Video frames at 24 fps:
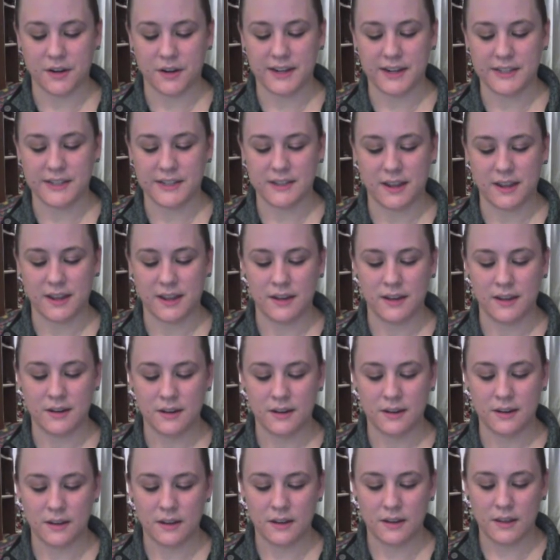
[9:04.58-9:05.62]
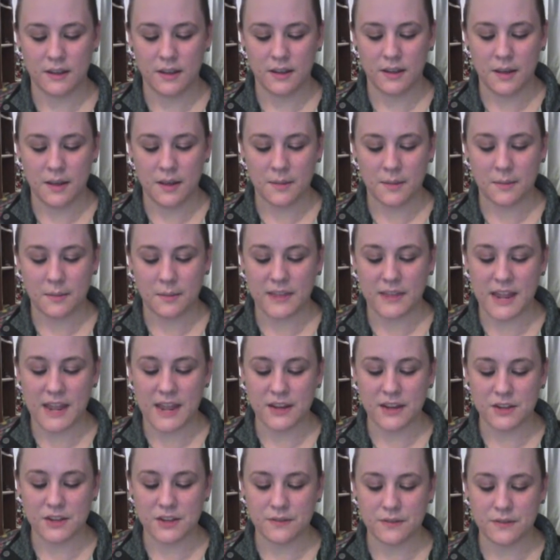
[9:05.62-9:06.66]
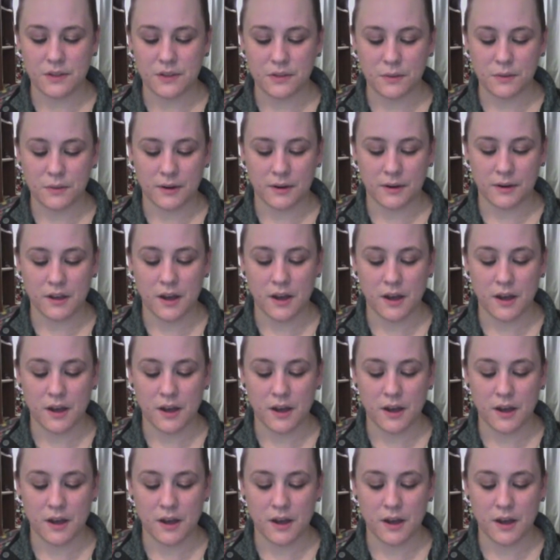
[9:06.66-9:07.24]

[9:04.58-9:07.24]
his son. But the angel of the Lord